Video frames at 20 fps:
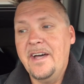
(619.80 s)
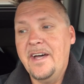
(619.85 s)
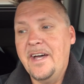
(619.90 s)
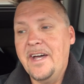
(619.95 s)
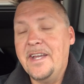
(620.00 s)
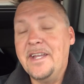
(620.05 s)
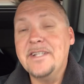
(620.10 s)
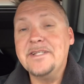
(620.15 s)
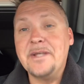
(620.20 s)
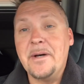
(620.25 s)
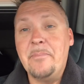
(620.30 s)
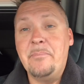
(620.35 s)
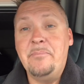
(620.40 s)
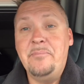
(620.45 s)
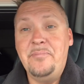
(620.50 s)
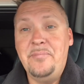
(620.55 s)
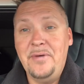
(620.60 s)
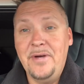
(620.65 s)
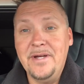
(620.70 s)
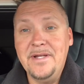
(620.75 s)
And it's a
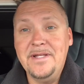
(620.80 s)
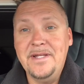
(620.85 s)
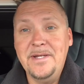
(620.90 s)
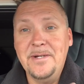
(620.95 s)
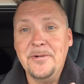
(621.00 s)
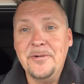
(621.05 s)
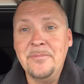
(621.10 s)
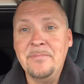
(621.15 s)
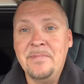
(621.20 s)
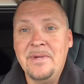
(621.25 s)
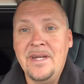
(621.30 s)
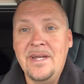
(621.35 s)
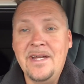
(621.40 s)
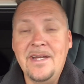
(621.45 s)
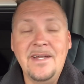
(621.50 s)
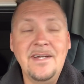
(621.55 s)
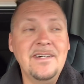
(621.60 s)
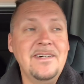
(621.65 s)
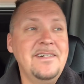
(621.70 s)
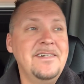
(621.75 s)
big deal to
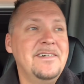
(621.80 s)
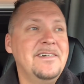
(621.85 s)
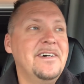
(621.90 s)
me